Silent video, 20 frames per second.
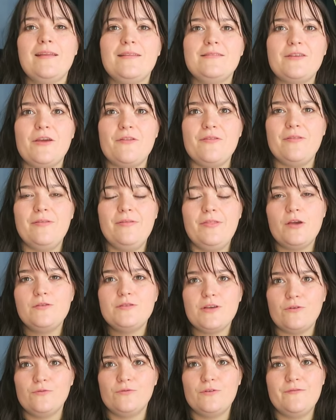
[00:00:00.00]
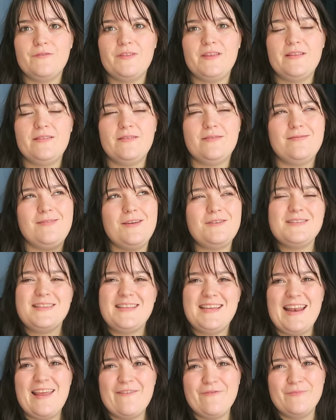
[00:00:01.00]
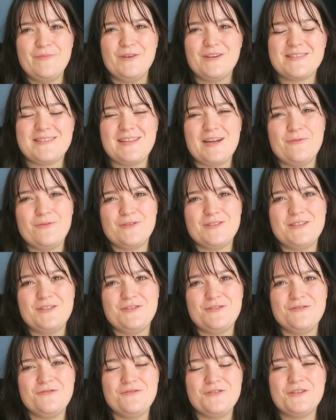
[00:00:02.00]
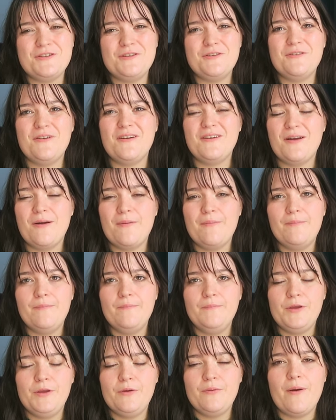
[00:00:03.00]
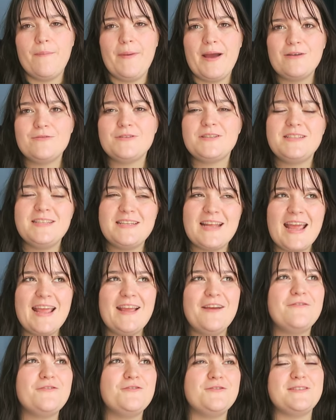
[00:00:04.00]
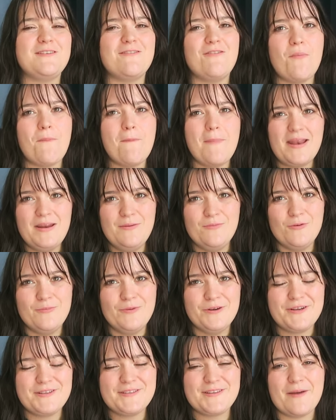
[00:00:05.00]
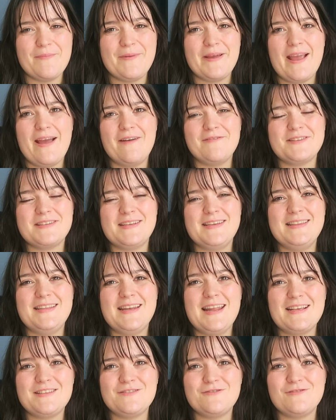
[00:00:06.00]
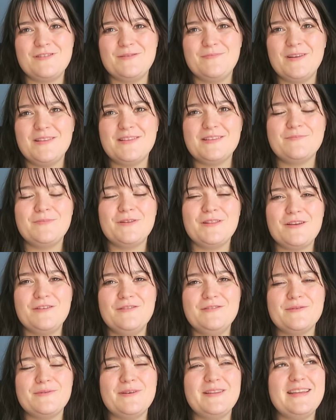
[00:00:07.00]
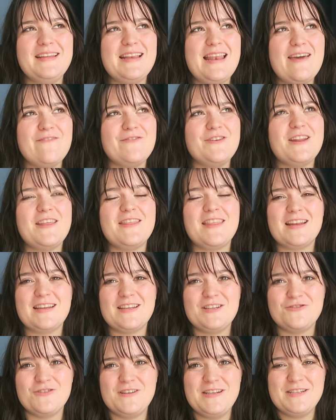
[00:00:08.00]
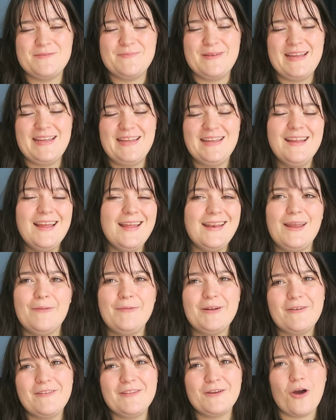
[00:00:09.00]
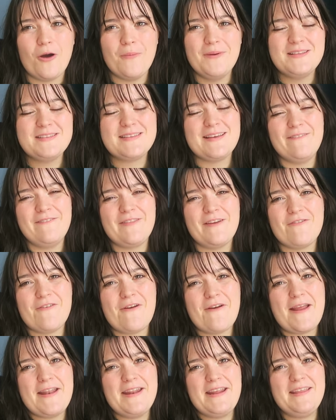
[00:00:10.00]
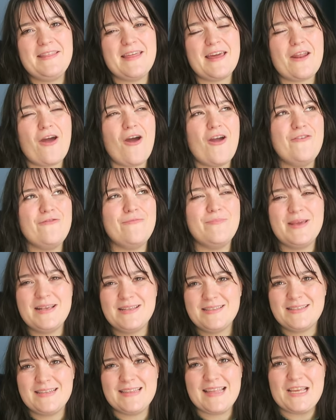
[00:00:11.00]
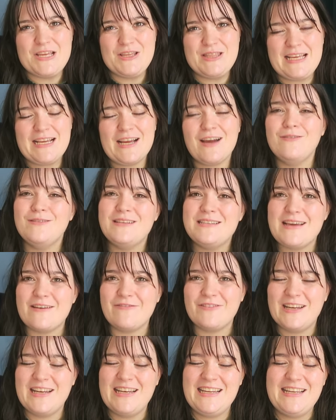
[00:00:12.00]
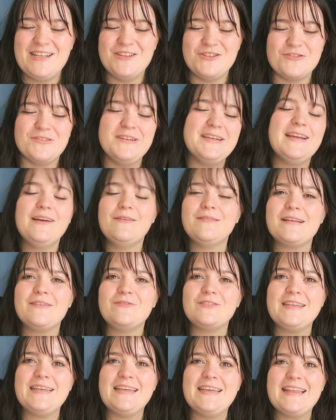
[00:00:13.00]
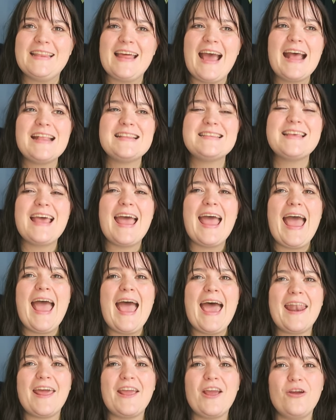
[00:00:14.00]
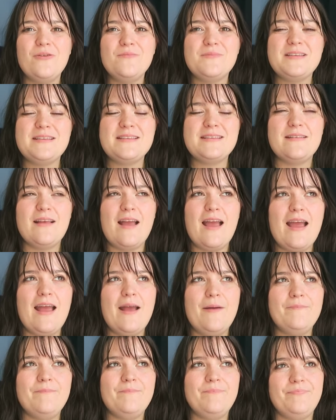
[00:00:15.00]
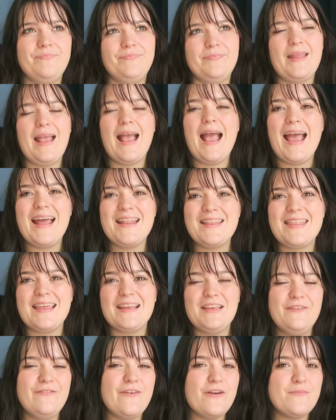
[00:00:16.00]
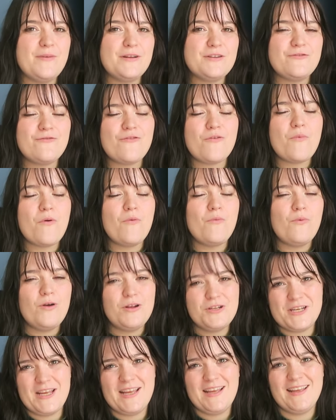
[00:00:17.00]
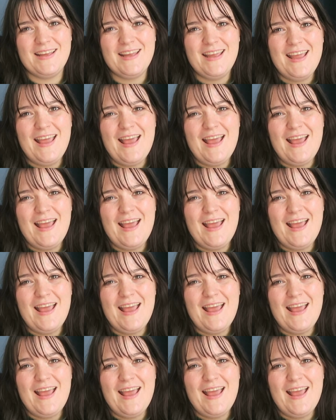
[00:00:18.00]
So those are all of the, those are the 11 books that I wanted to talk to you about today. Of course, there are many more books coming out in the next 3 months, but those were the 11 that intrigued me. Let me know in the comments if there are any that I've missed that you think I would definitely enjoy. I would love to hear that. And I hope to, and thank you very much for watching.